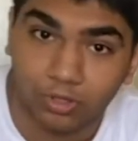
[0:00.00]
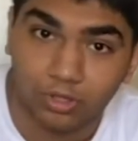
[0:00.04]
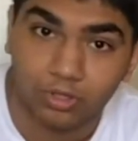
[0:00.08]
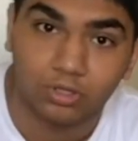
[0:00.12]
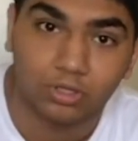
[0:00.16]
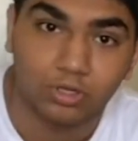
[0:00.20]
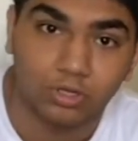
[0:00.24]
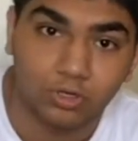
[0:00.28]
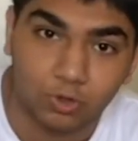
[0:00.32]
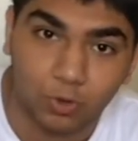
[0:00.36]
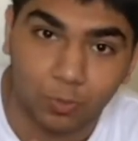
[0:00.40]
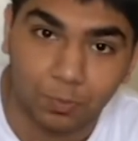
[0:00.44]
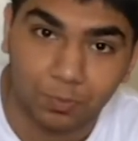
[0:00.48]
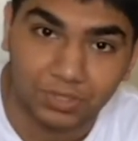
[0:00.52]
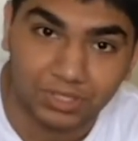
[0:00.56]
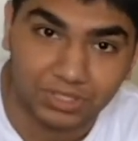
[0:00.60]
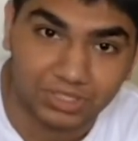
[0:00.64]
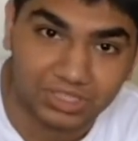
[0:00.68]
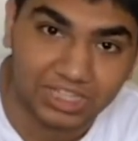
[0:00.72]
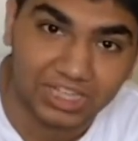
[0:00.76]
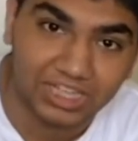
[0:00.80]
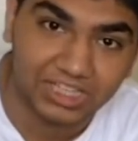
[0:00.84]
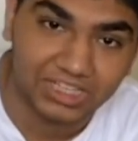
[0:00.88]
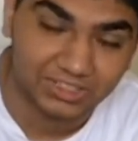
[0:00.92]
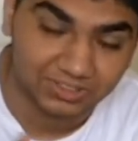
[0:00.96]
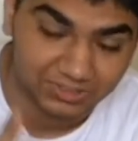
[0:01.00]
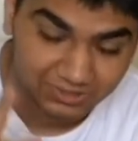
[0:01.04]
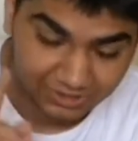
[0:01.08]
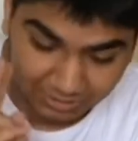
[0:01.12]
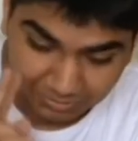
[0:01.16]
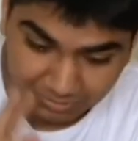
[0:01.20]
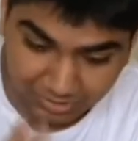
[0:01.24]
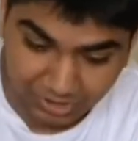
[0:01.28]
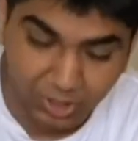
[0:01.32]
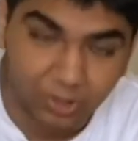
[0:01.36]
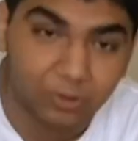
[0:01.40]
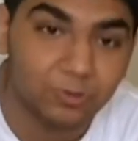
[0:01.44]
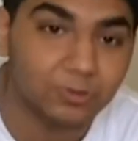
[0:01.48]
don't be a dingus. I'm
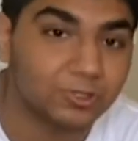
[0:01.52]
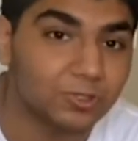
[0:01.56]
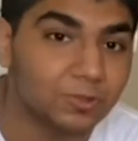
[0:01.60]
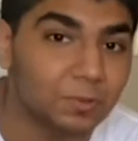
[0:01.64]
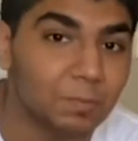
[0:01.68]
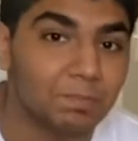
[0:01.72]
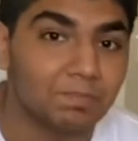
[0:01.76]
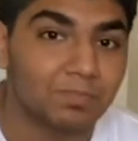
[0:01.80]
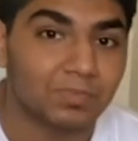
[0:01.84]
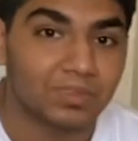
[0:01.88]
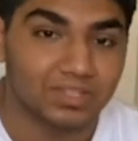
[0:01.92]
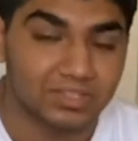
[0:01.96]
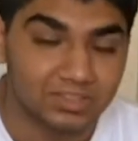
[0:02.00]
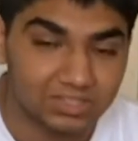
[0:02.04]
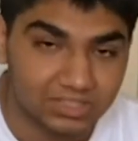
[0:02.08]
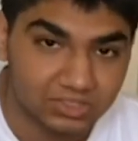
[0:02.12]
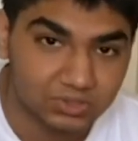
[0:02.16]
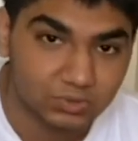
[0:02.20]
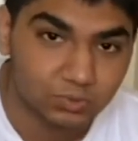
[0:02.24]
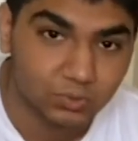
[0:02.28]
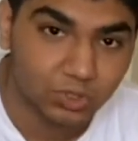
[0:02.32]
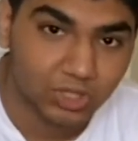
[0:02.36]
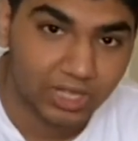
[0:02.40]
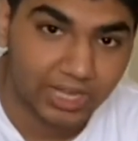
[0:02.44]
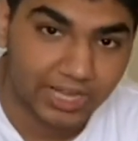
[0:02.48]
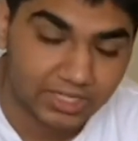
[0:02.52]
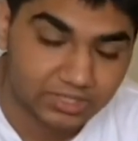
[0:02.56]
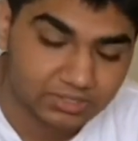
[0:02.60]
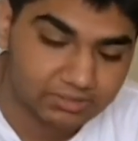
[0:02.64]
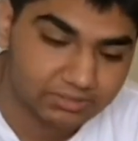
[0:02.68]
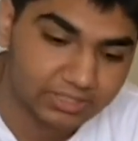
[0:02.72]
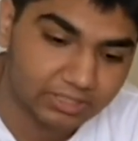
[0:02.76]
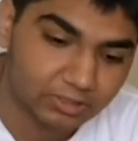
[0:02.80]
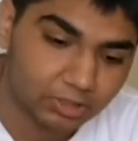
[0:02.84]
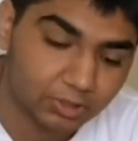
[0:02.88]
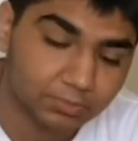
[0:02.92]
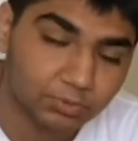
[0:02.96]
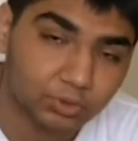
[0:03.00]
telling you, this will actually
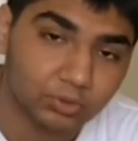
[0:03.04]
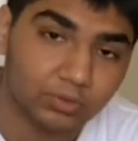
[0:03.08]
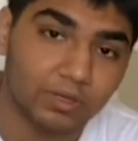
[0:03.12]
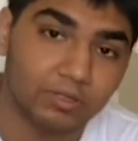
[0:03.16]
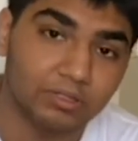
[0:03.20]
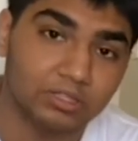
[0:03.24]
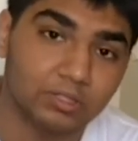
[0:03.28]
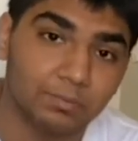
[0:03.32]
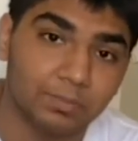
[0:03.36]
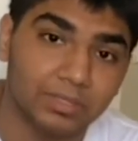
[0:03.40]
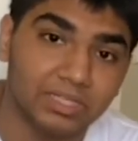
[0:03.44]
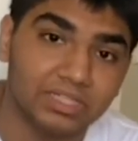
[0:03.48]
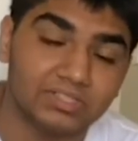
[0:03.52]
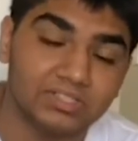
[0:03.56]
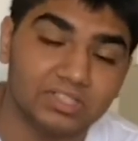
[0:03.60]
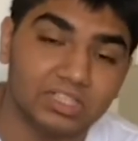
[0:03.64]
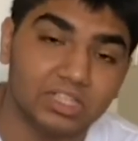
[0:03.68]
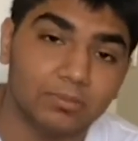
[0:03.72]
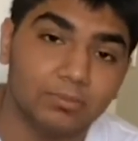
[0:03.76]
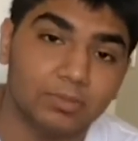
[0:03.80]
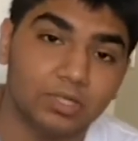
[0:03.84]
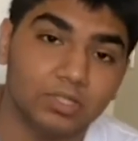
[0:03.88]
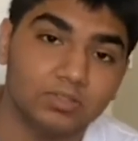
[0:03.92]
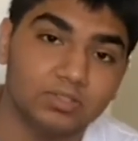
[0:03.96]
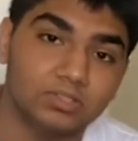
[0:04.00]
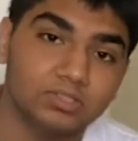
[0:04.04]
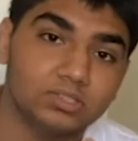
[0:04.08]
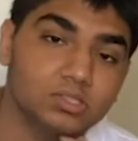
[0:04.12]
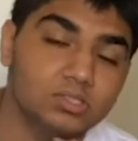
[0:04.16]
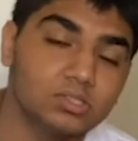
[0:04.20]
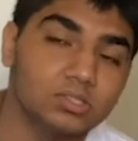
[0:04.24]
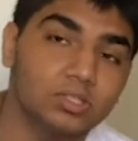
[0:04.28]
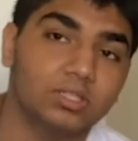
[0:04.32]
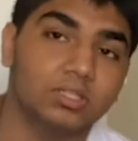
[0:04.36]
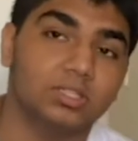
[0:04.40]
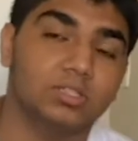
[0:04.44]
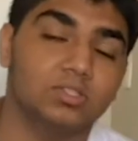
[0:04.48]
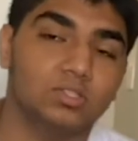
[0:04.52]
help you out. The biggest thing about this
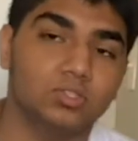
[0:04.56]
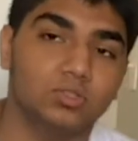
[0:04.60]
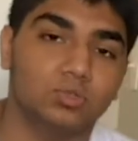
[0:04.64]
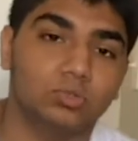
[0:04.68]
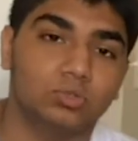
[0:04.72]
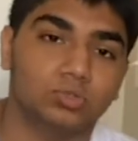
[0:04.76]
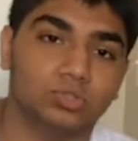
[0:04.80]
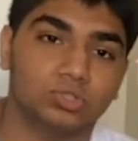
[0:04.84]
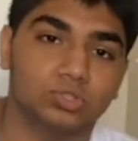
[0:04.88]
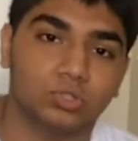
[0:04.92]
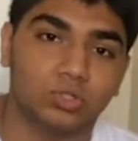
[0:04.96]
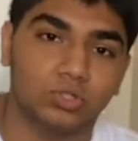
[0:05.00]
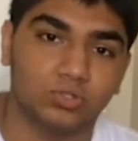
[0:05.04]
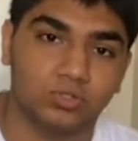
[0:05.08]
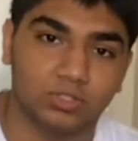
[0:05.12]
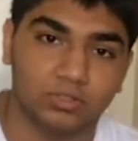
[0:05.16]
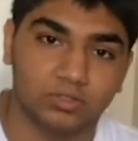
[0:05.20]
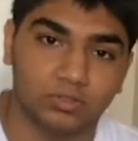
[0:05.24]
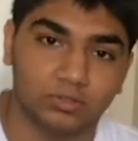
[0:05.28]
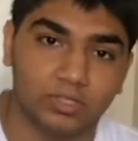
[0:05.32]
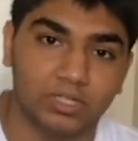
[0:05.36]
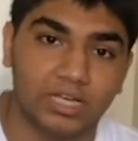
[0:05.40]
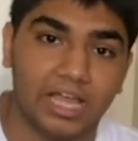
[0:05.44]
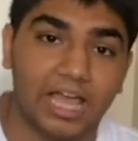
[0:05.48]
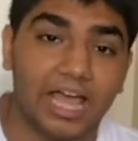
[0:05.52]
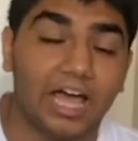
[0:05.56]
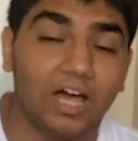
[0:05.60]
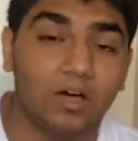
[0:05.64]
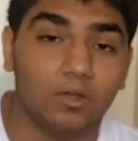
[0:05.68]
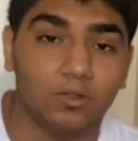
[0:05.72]
is you'll start to learn how the